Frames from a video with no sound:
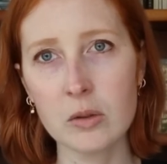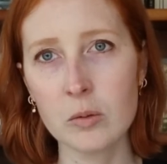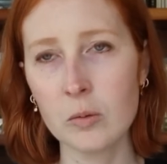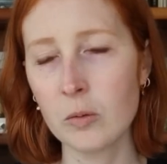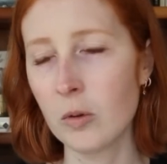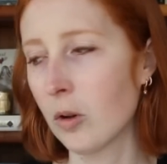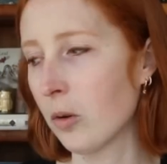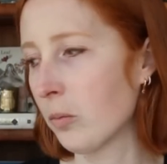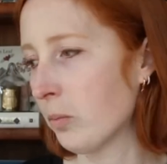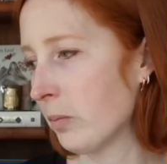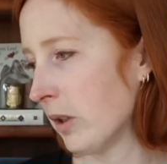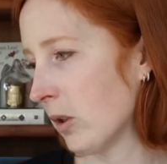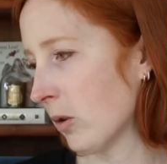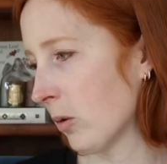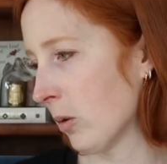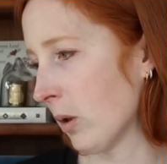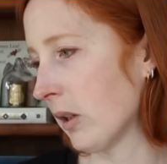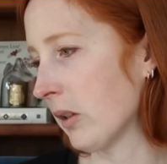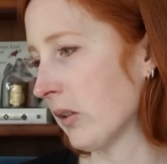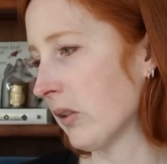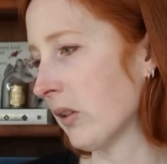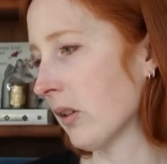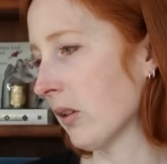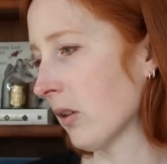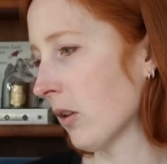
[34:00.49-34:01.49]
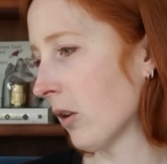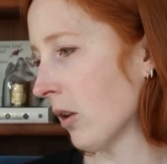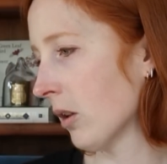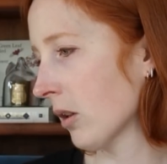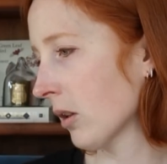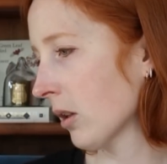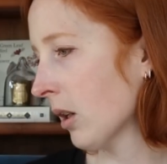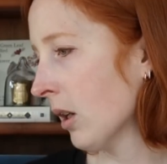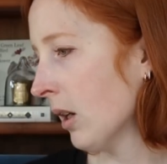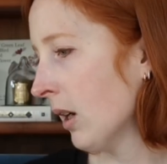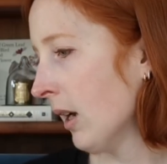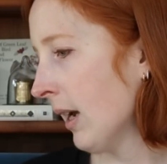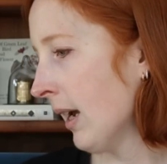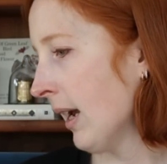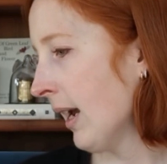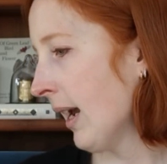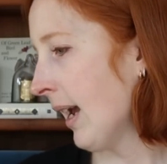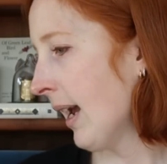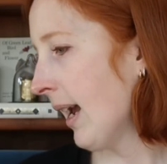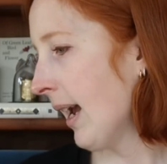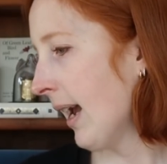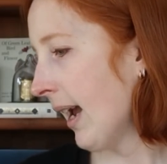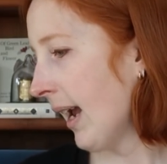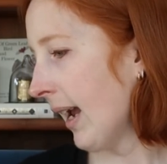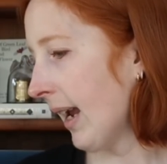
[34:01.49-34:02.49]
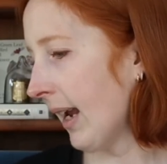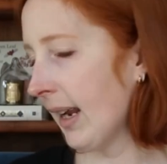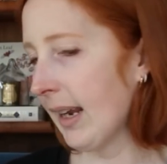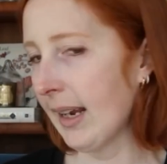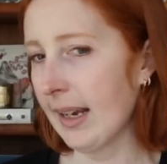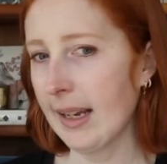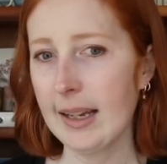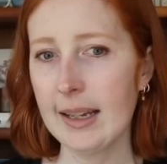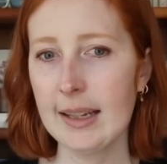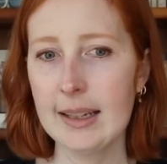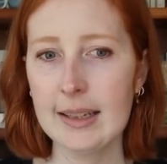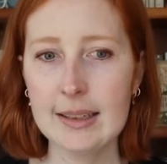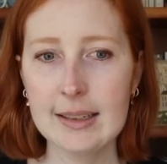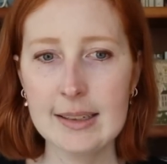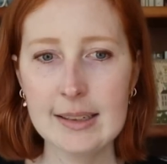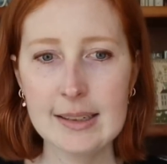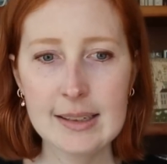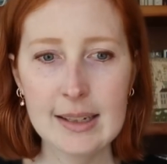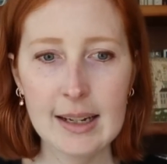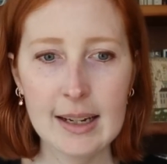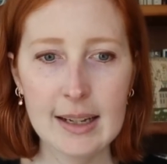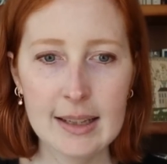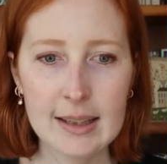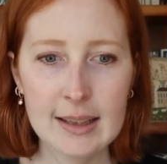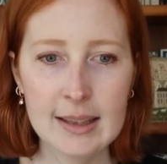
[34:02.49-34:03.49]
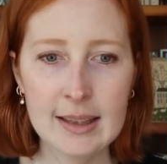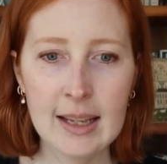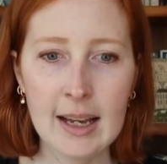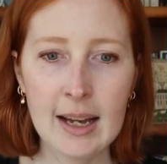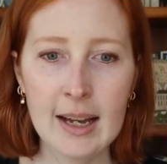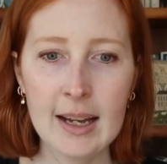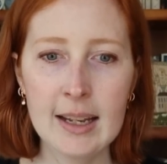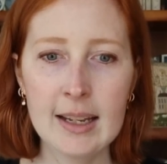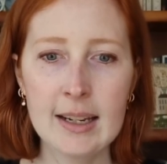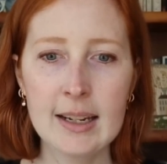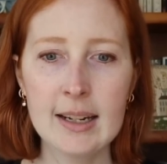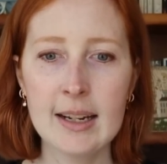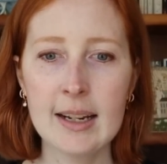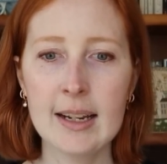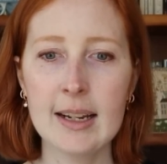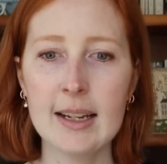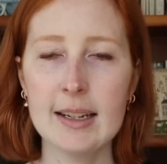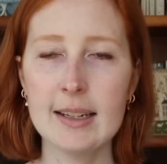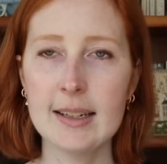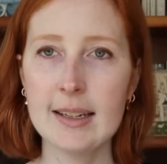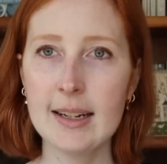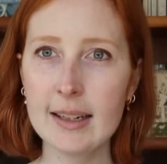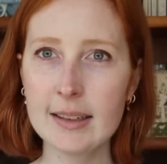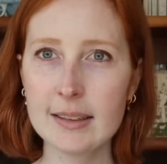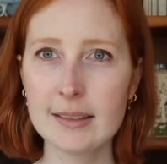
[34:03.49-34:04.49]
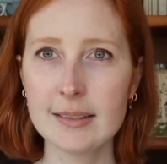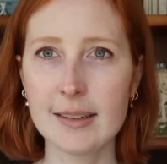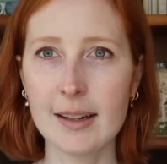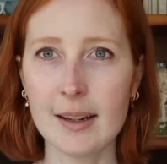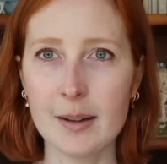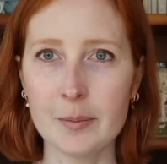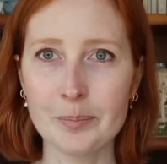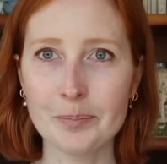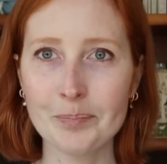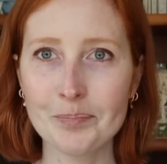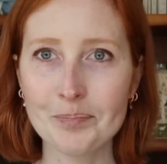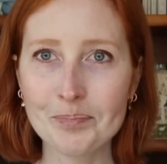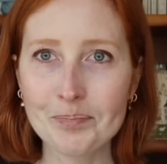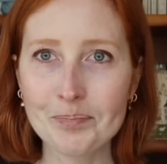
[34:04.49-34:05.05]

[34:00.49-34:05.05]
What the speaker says: It won't be crazy long. And then next time.